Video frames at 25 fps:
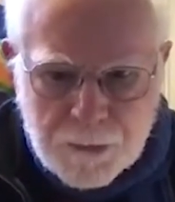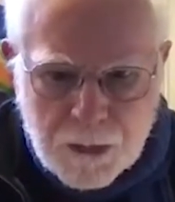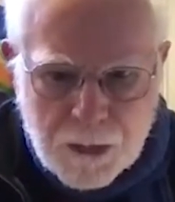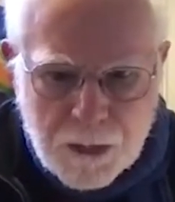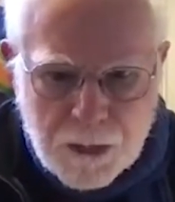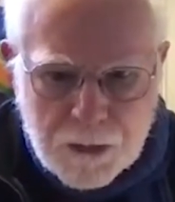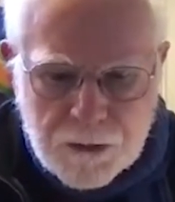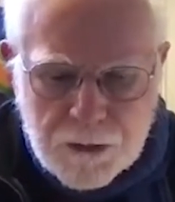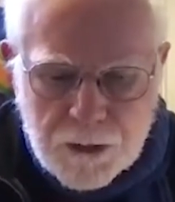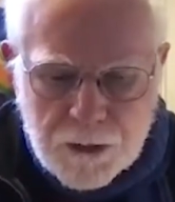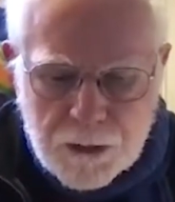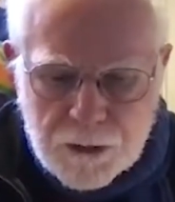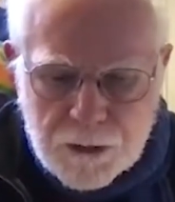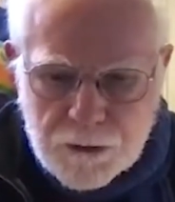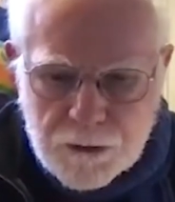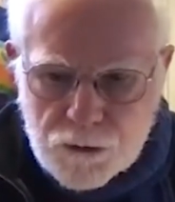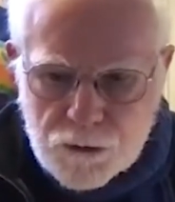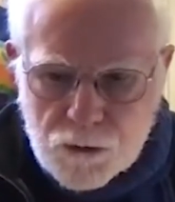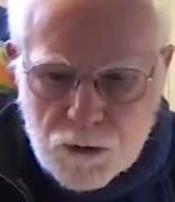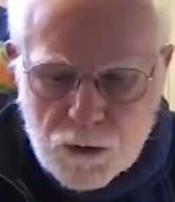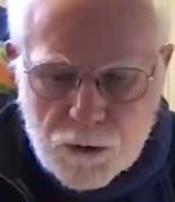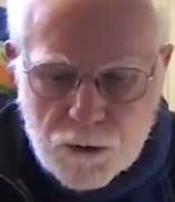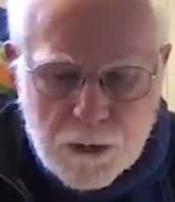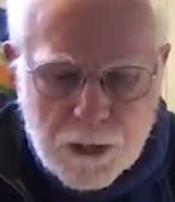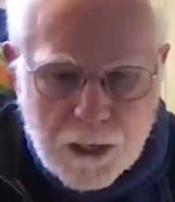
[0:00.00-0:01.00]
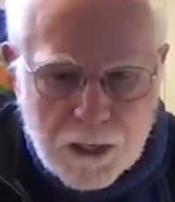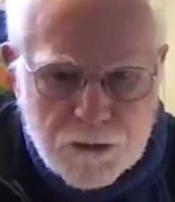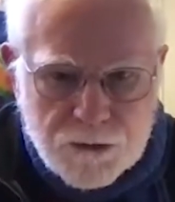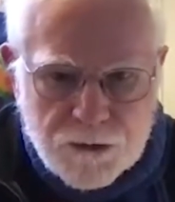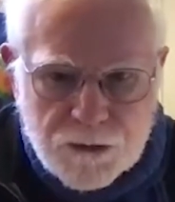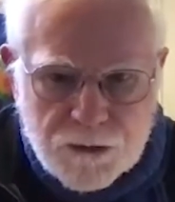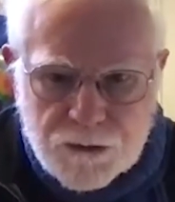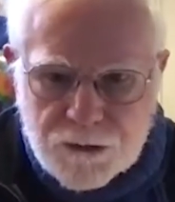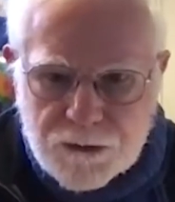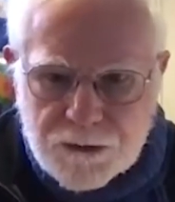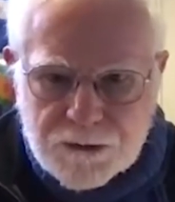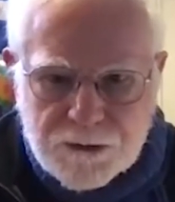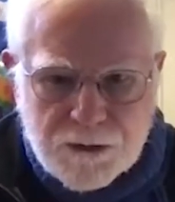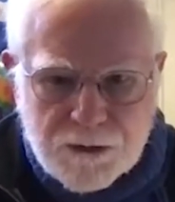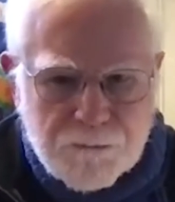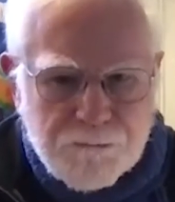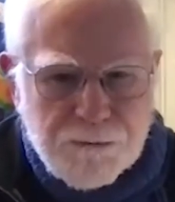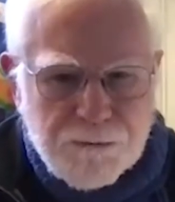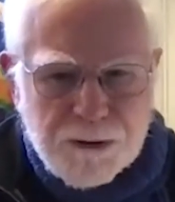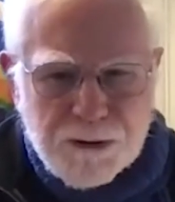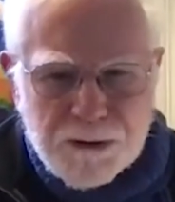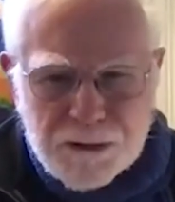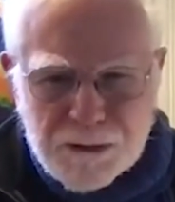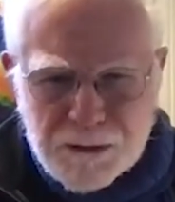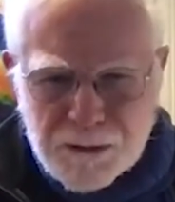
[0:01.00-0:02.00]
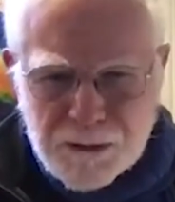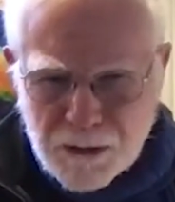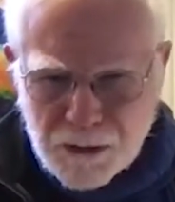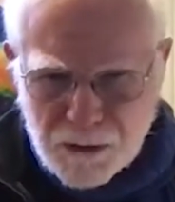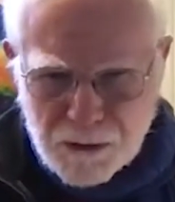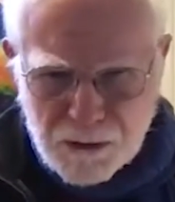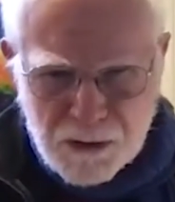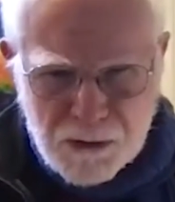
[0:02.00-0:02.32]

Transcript: then New Horizons to Pluto.